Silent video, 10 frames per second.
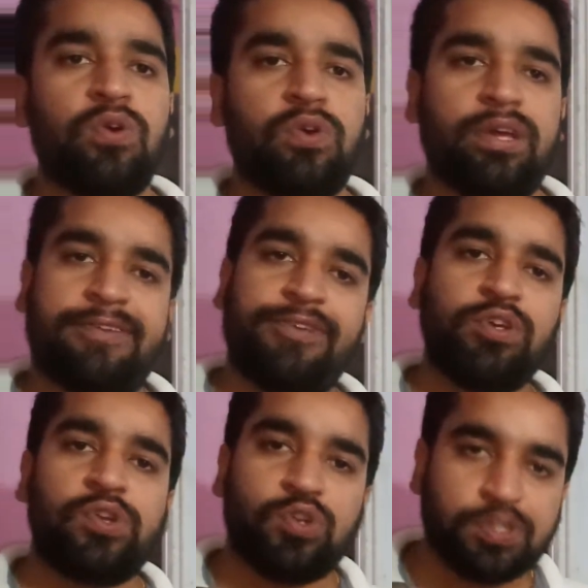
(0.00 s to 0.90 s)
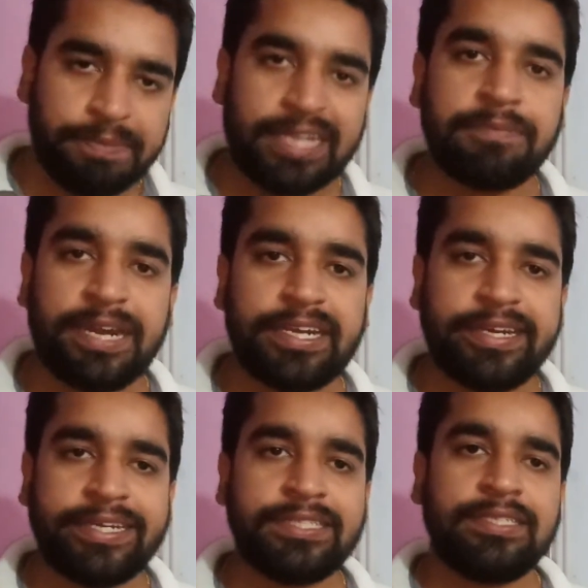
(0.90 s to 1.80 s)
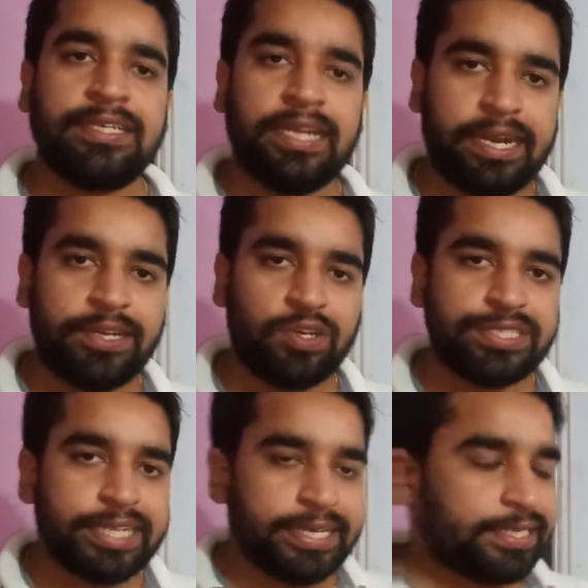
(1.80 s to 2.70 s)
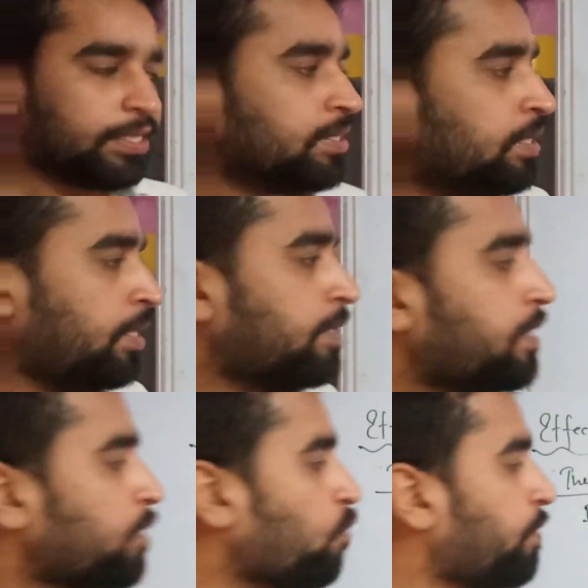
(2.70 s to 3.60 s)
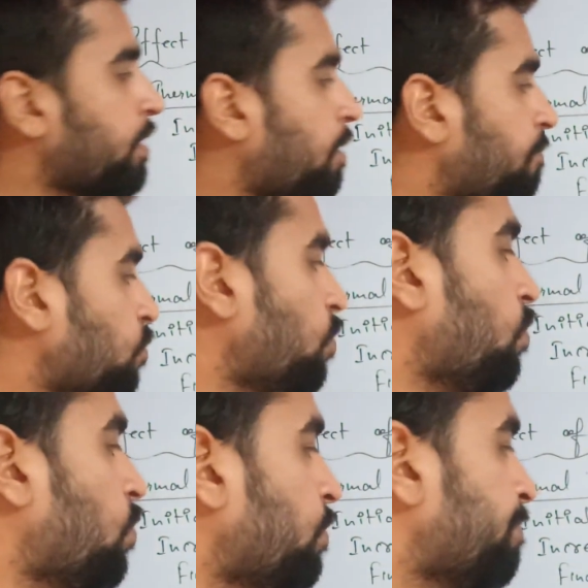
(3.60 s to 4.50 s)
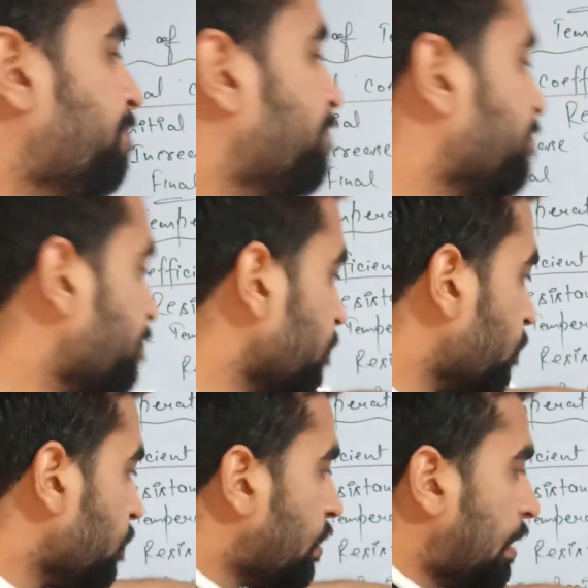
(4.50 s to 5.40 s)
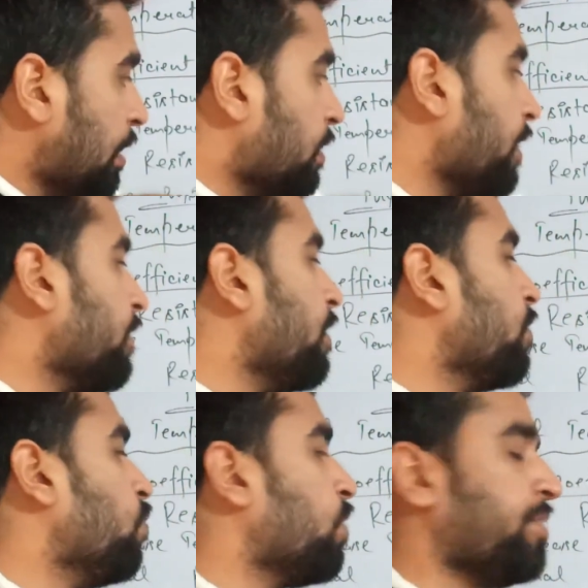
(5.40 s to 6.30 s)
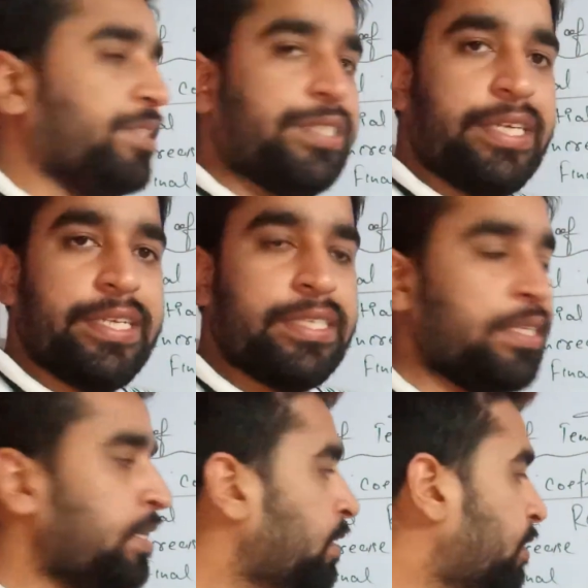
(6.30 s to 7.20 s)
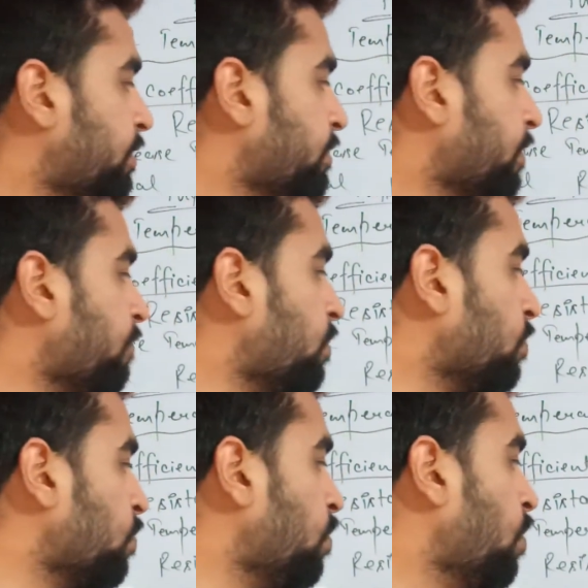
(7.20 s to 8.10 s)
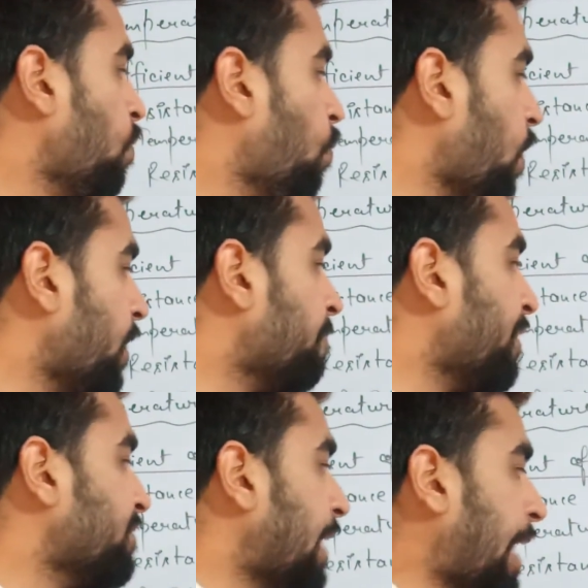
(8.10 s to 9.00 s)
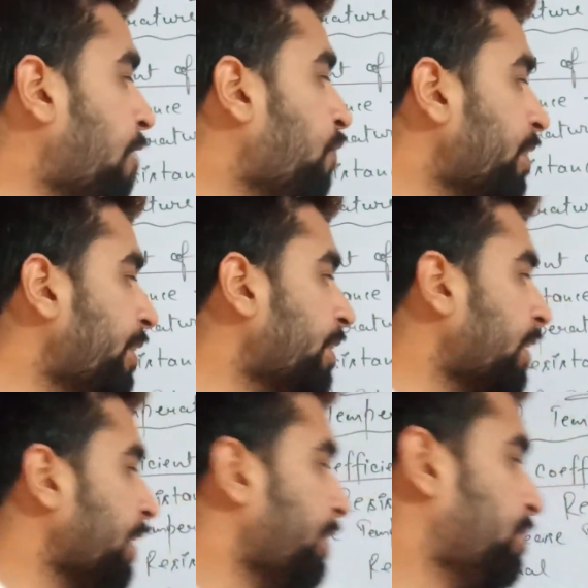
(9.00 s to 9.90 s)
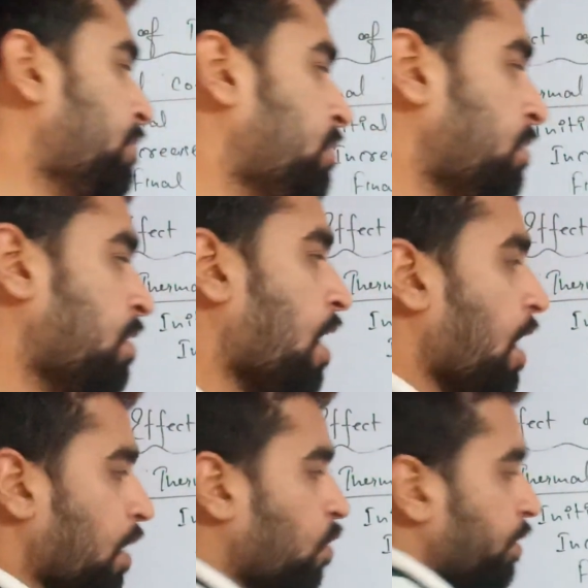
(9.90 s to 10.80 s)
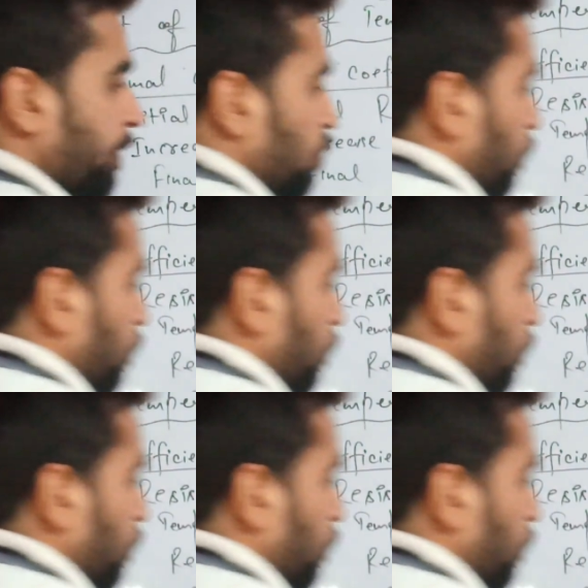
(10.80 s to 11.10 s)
if you use mathematics and your sense, then you will come to know that the new resistance is equal to 1 plus alpha delta T. R0 into 1